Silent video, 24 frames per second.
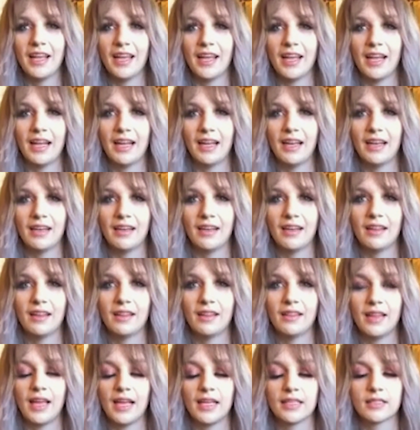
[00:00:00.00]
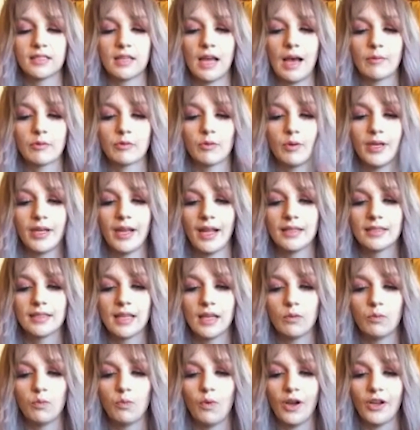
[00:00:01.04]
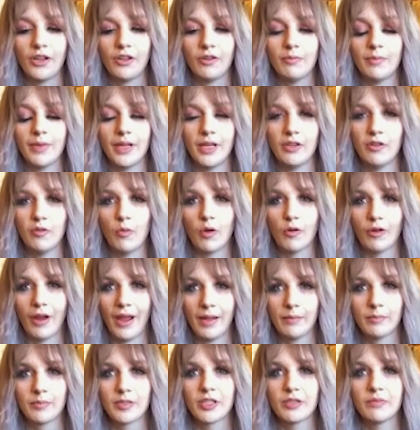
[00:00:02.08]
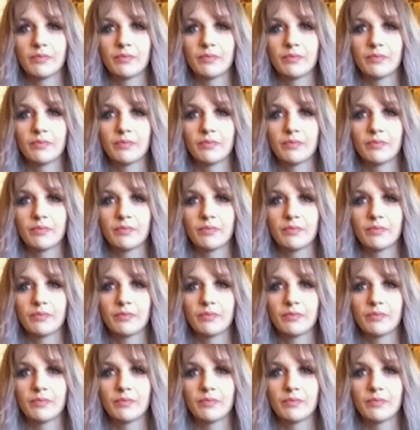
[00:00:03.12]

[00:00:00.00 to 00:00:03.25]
And they stopped one day and said, what do you mean you were raped?